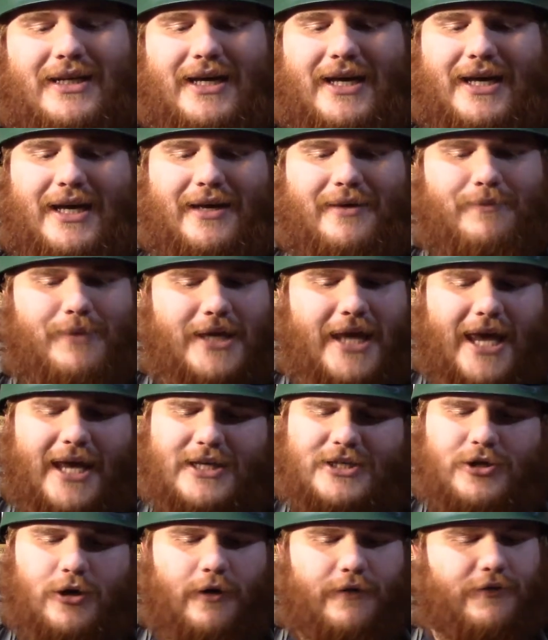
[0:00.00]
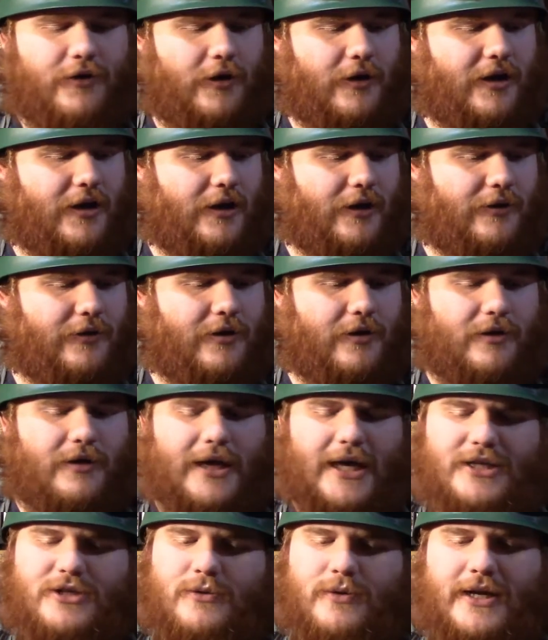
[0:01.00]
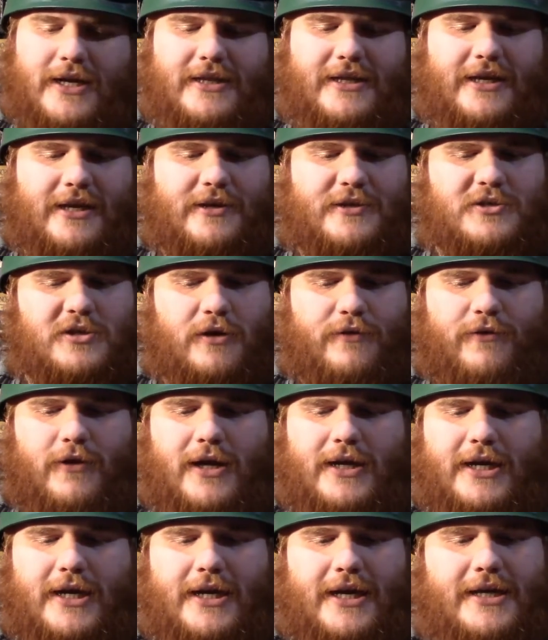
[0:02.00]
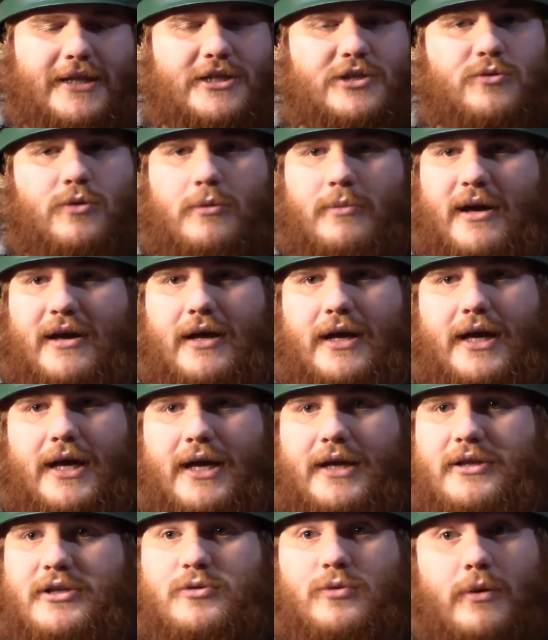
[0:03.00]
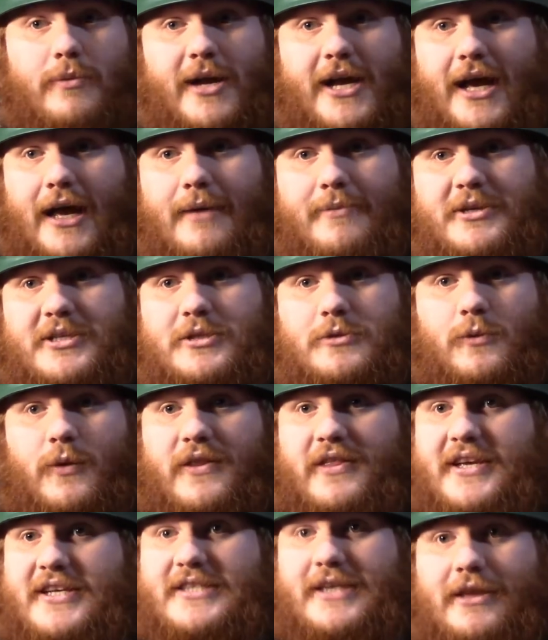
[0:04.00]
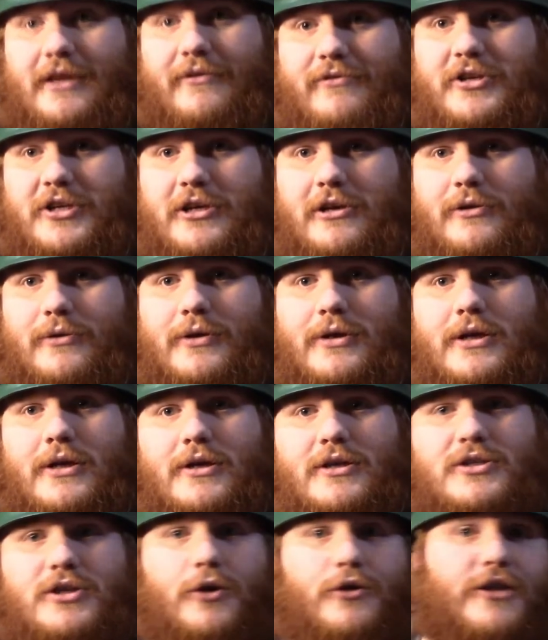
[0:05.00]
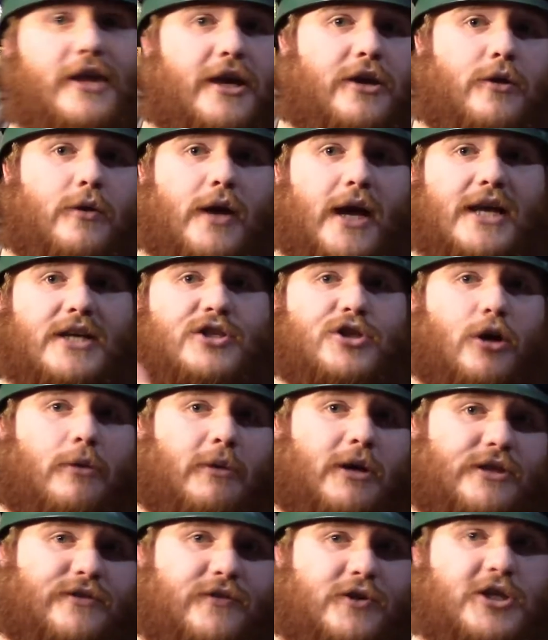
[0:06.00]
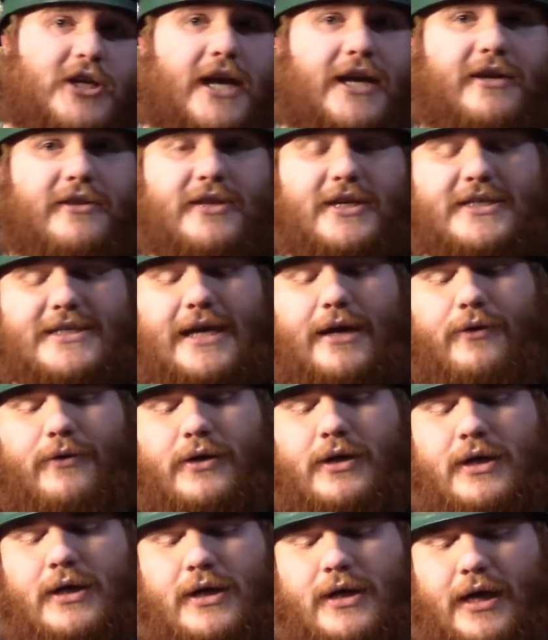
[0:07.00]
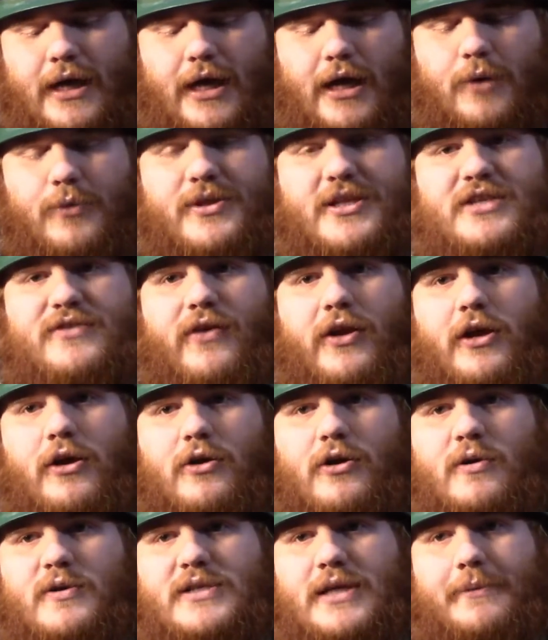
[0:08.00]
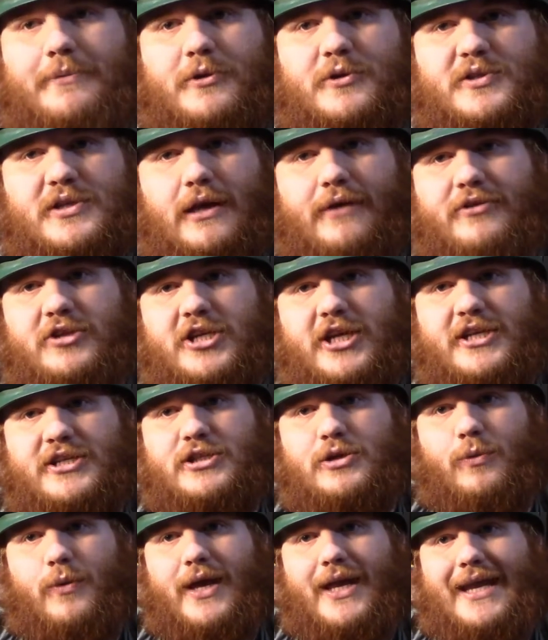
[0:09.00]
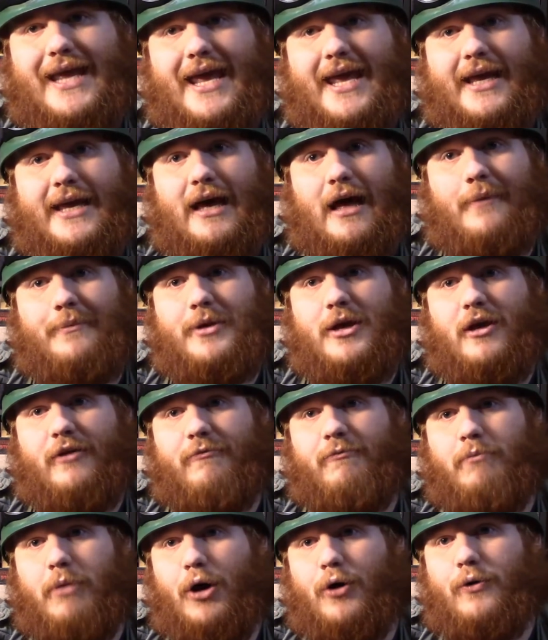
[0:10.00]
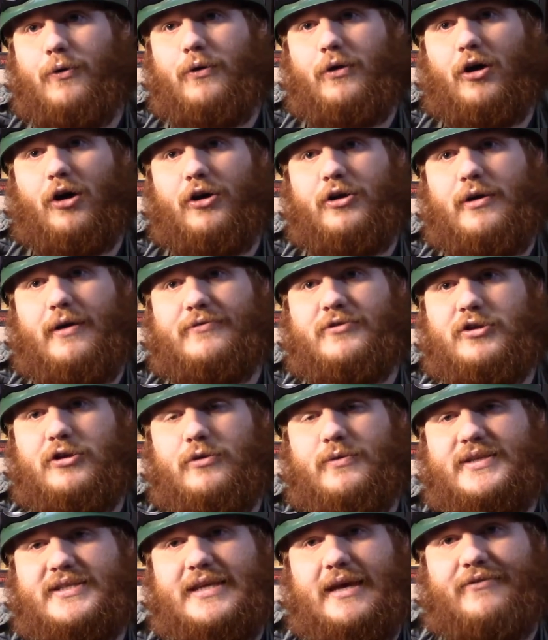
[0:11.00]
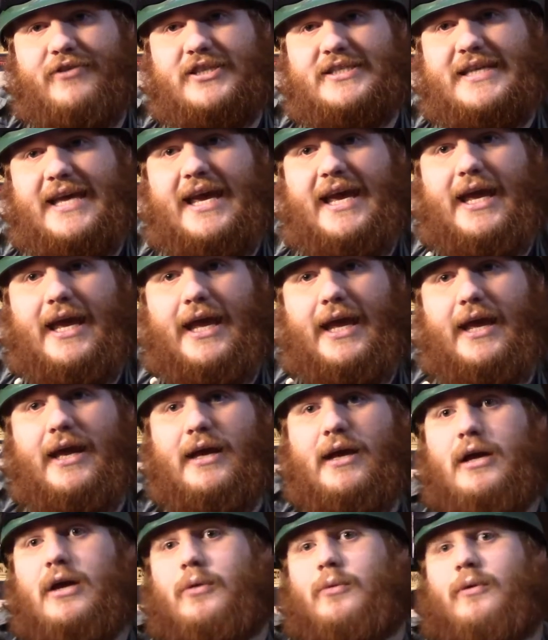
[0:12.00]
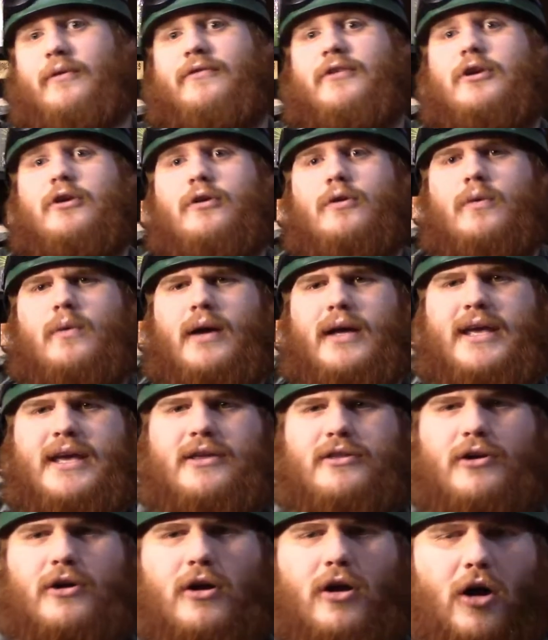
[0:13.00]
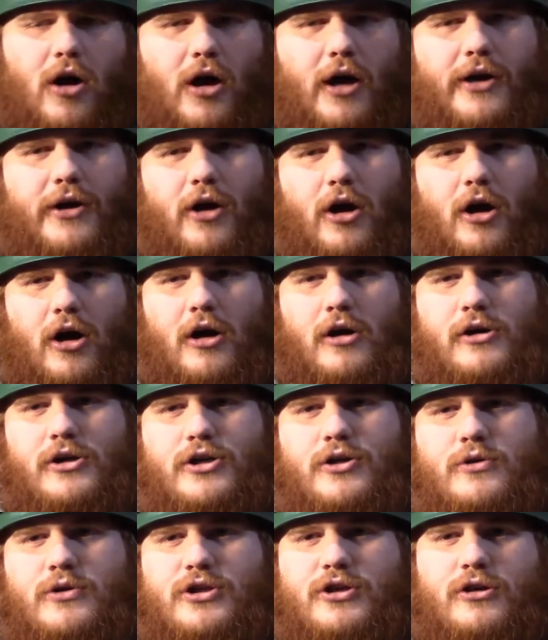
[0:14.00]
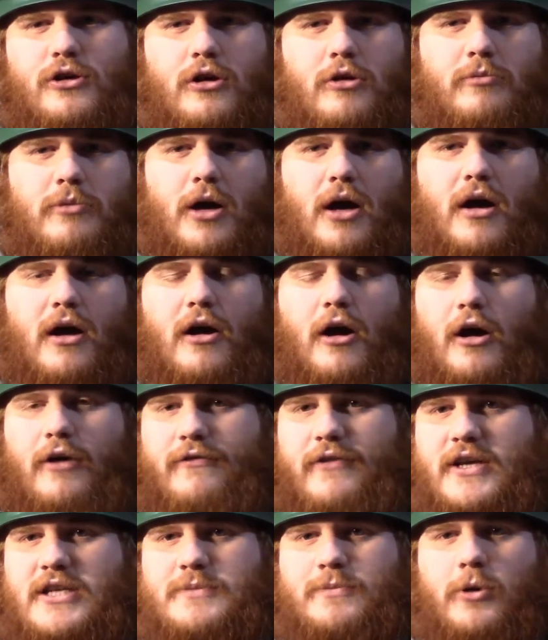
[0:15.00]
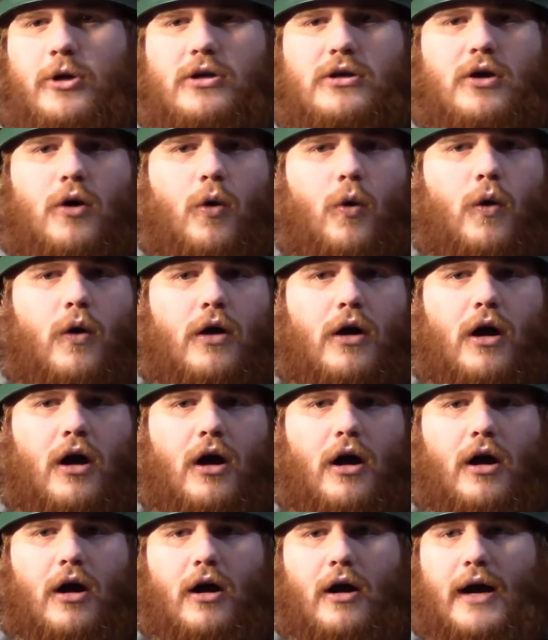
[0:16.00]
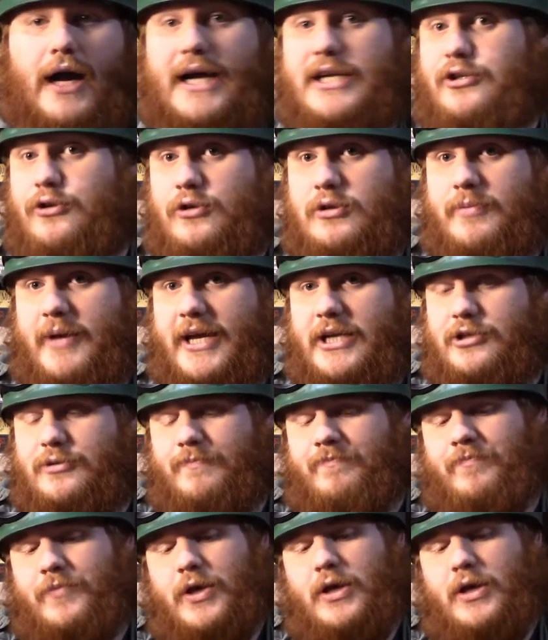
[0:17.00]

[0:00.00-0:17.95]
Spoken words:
But yeah, so if you're not doing anything else on a Friday night, this is one of my hobbies. This is one of the things I love to do. So thank you guys so much for checking this out. When this video goes up, you'll still have a chance to win a copy of Bone. All you have to do is give us a review either on our YouTube, our Facebook, or our iTunes page.